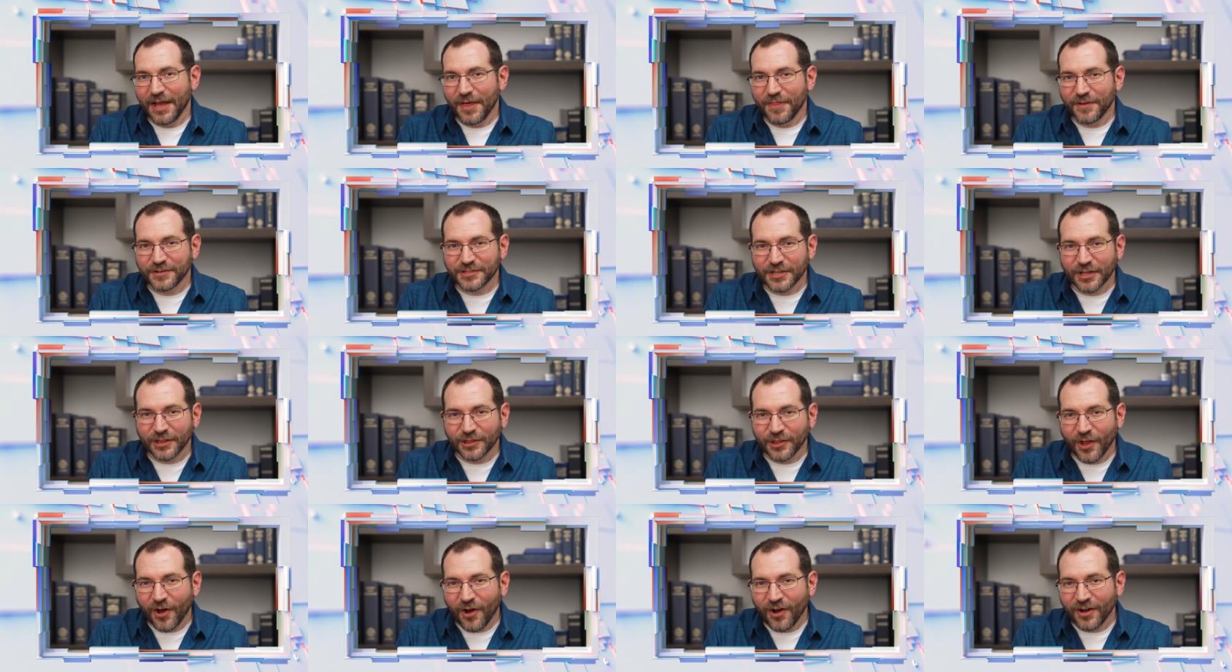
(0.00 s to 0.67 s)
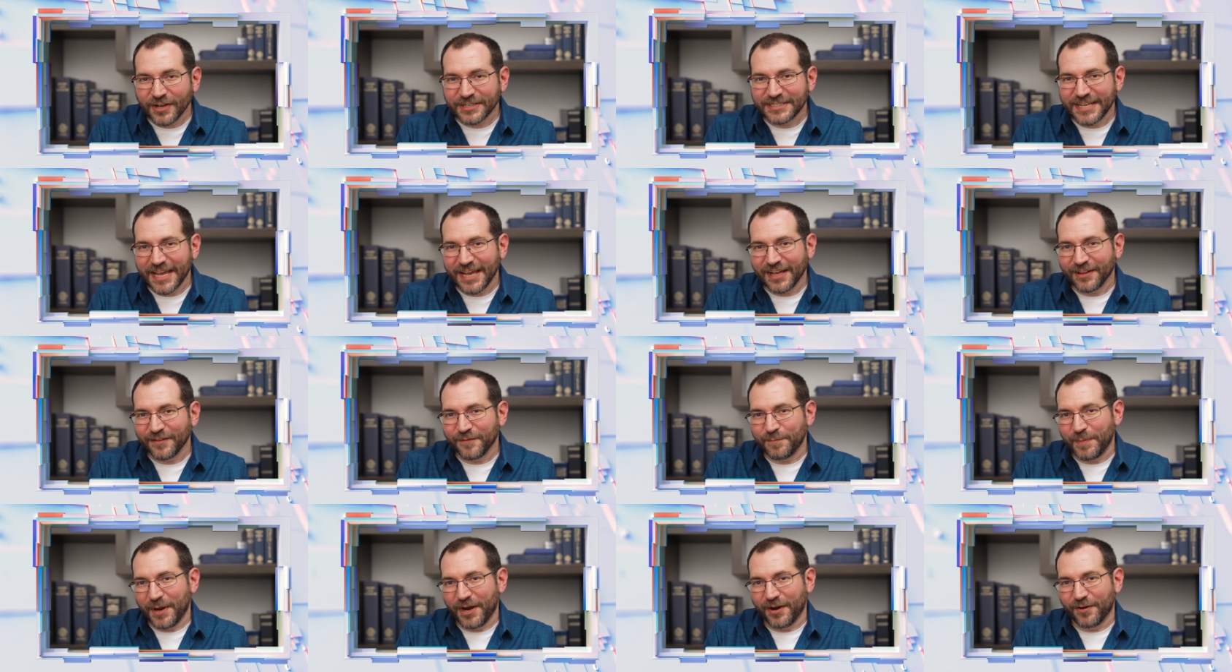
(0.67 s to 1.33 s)
There's a long tail
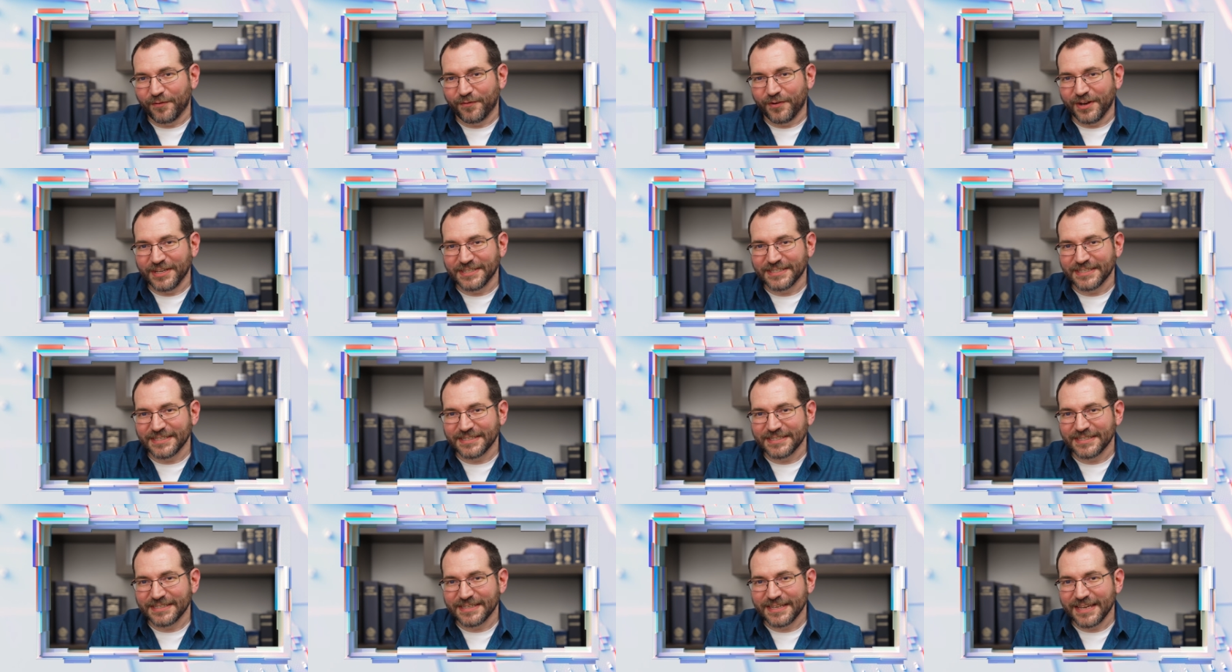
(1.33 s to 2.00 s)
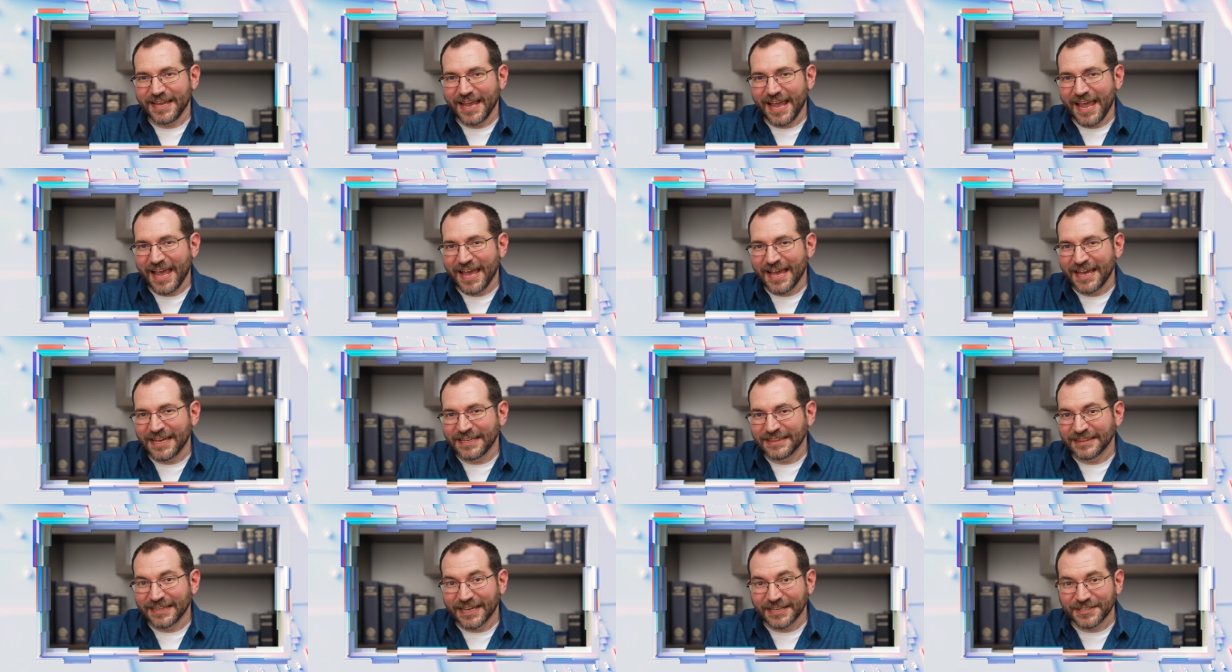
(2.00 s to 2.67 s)
of paraphrases
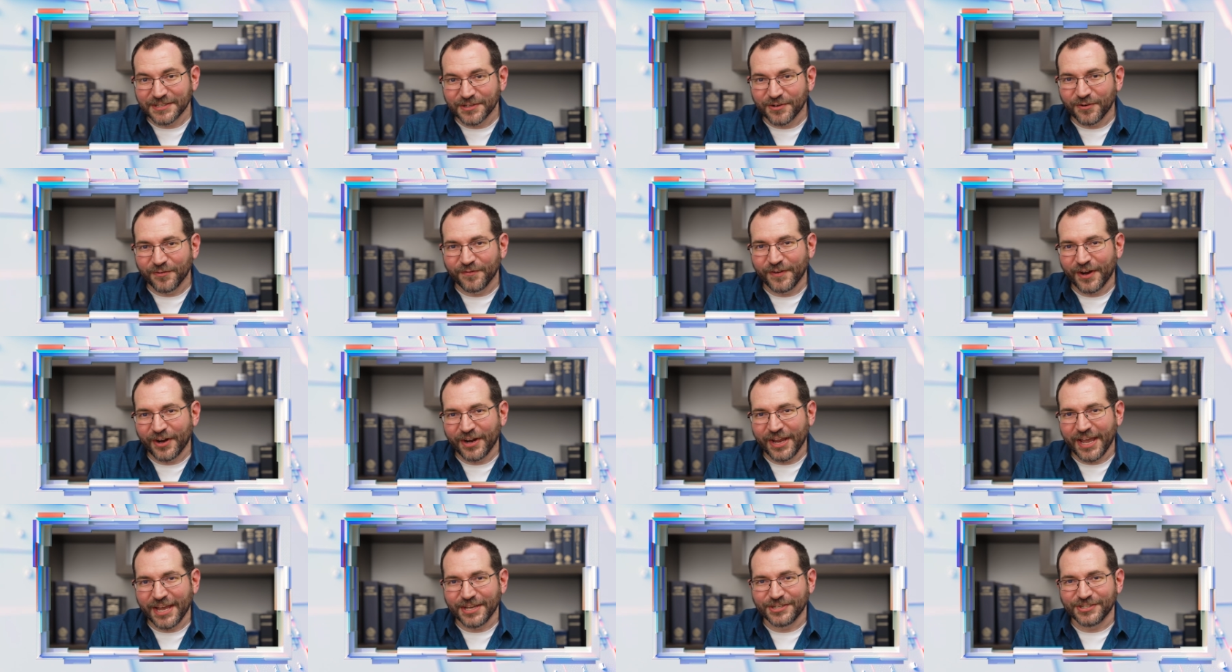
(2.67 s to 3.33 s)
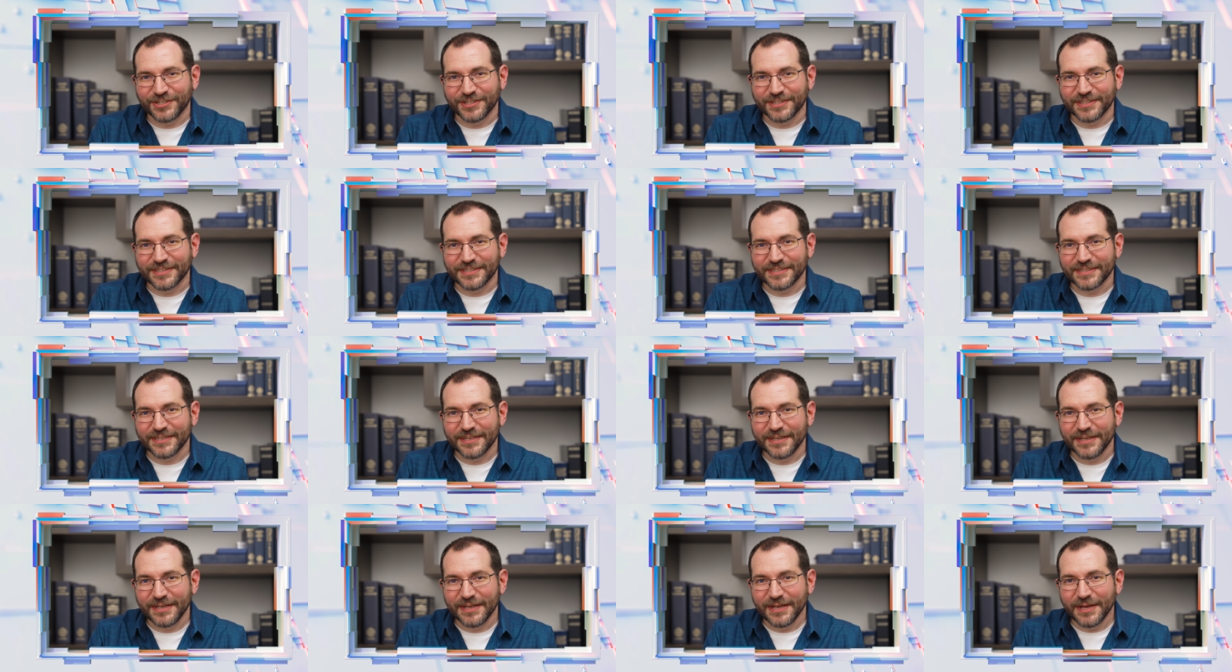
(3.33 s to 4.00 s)
and lexical variations,
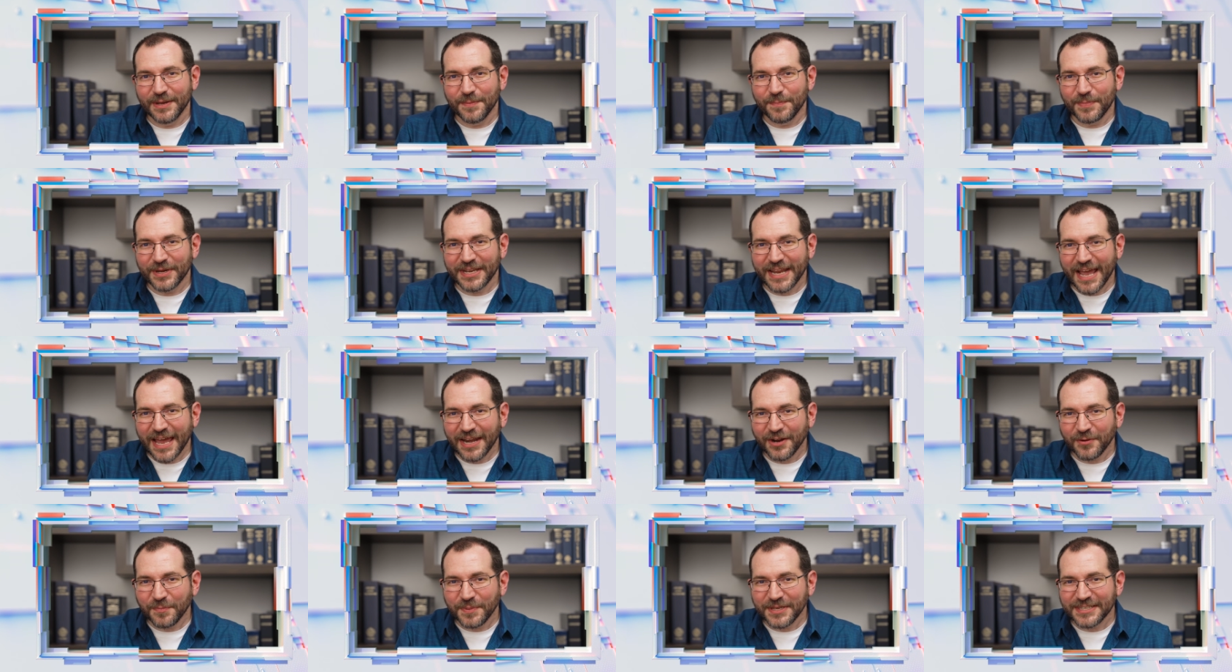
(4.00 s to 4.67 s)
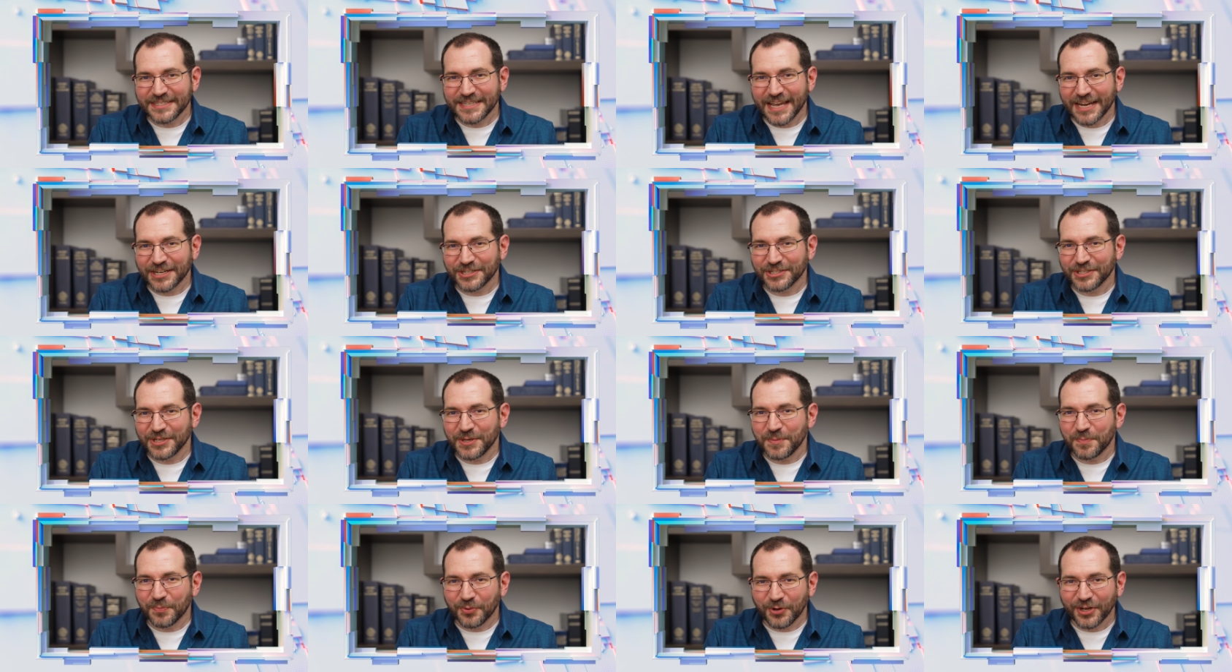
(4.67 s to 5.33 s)
but NLP is
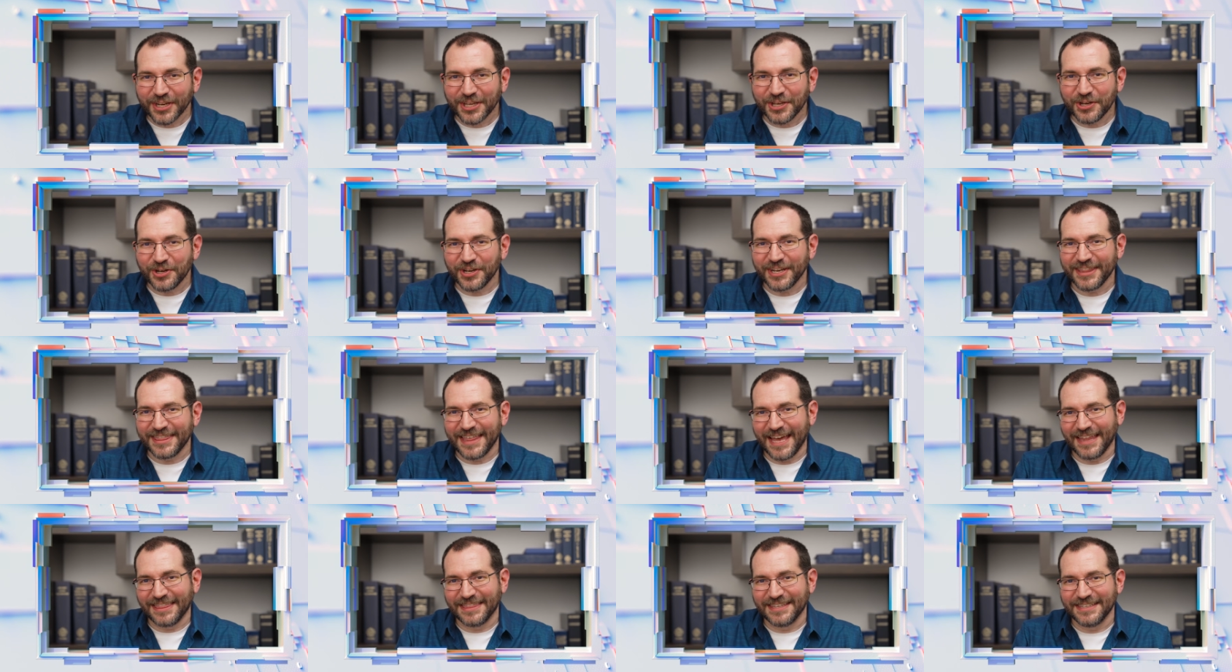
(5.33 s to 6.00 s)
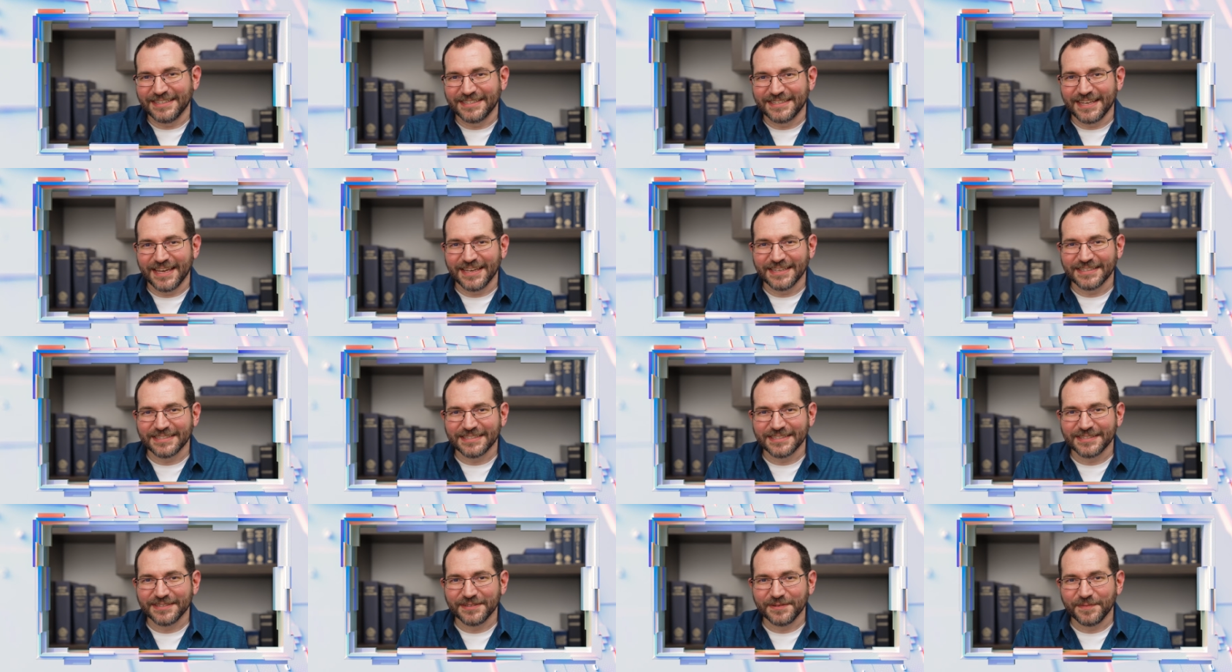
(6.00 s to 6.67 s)
actually pretty good at that these
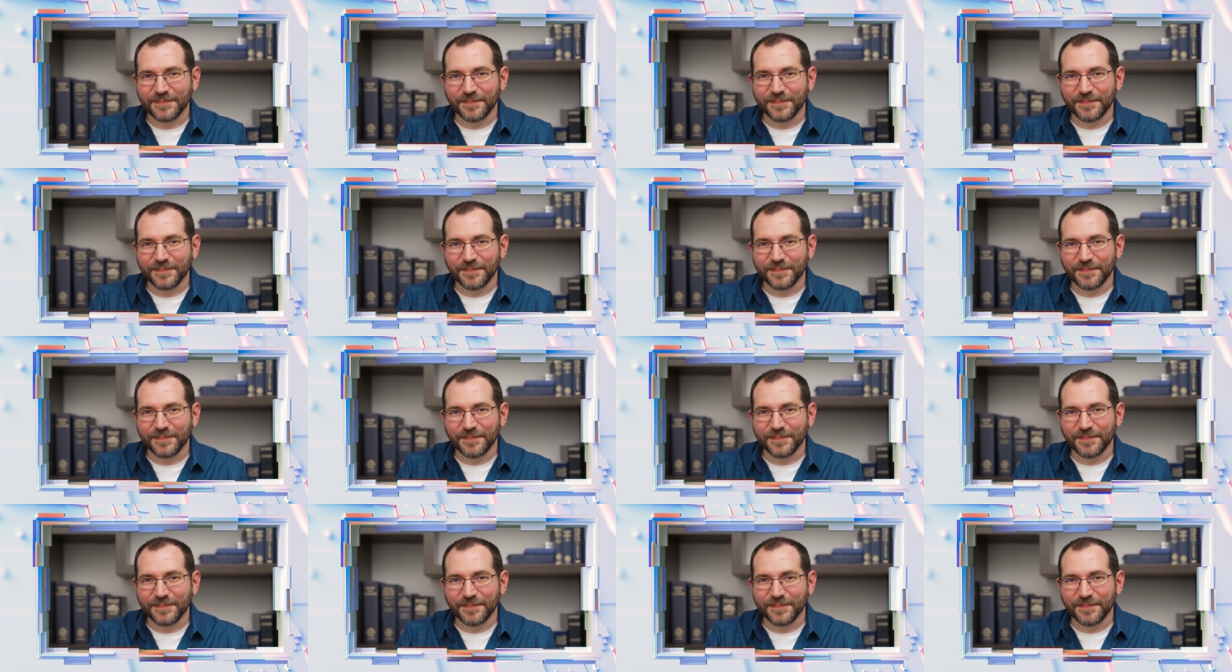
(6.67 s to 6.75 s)
days.